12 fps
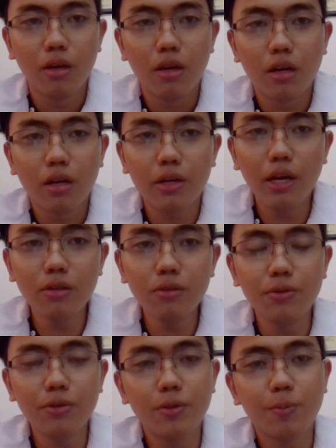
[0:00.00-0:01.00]
Crown
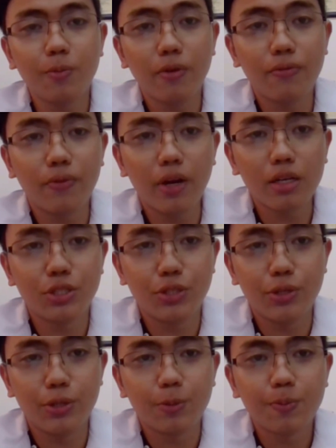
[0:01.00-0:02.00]
root
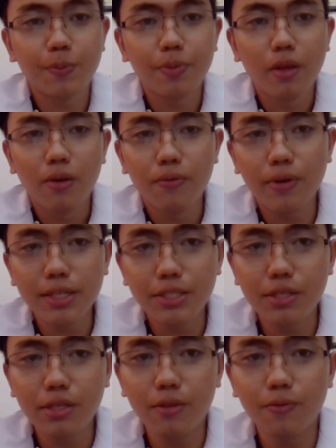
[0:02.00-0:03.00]
fracture. Fracture
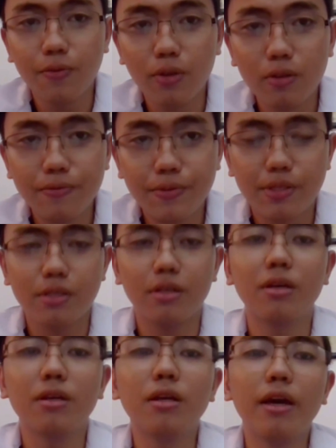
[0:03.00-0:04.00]
involves
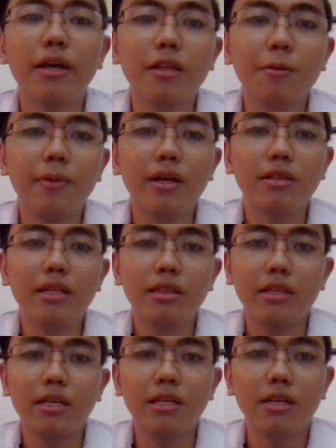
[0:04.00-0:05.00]
enamel,
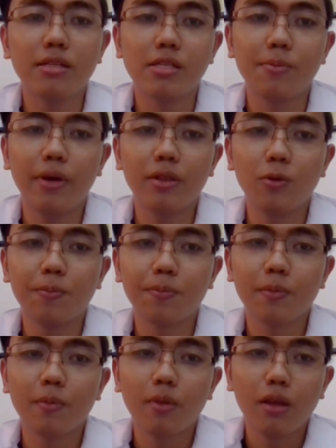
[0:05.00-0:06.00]
dentine, and cementing.
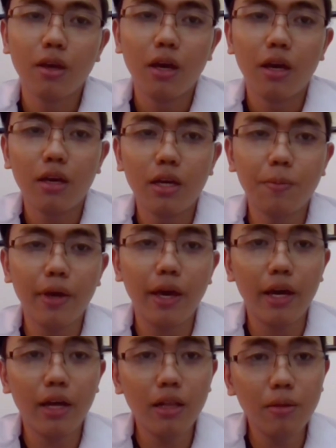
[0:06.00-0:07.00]
It
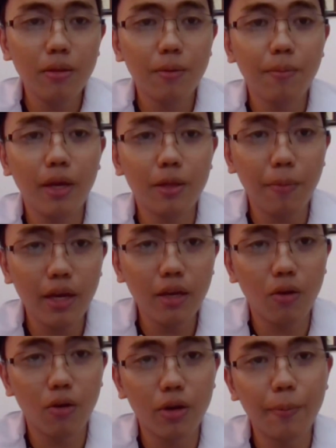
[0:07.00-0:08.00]
may
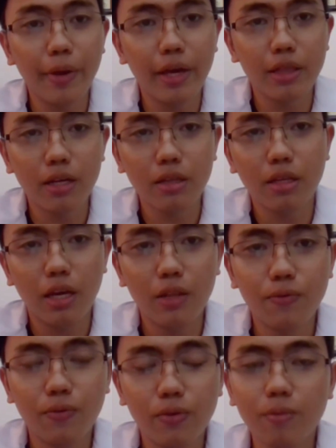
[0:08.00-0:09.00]
or may not
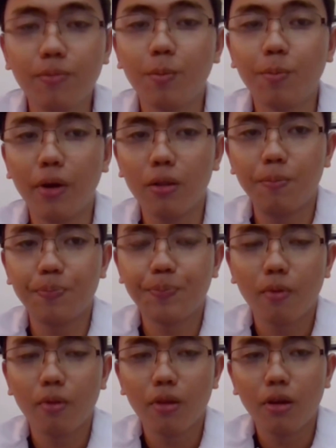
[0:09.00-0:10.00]
involve pulp.
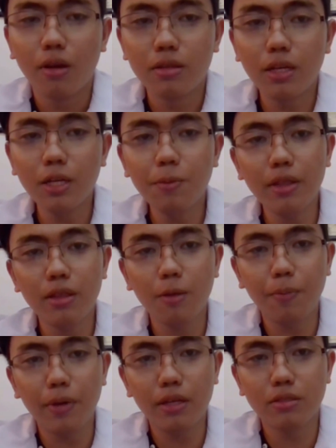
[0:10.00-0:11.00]
Treatment
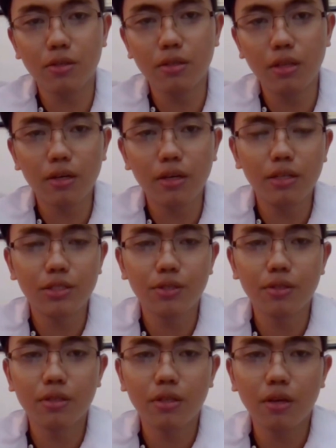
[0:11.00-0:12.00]
depends on location
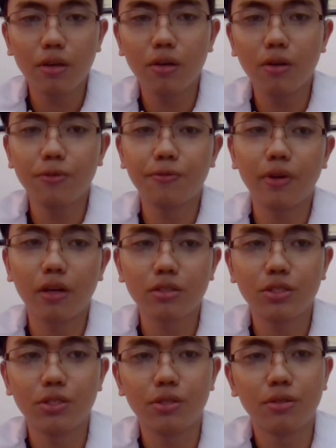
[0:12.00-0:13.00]
of
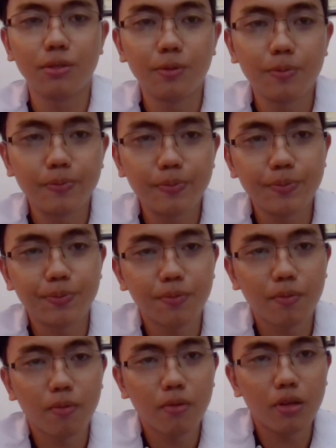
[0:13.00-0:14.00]
fracture.
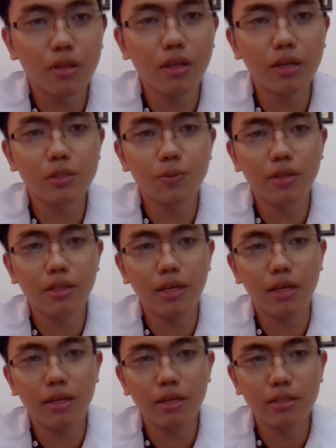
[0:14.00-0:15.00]
Next one
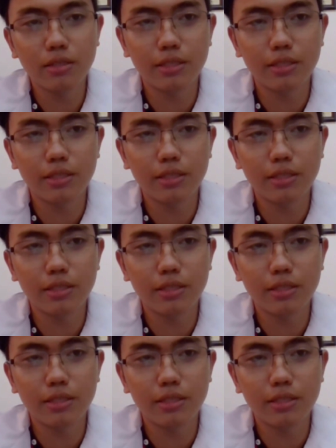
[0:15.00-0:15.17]
is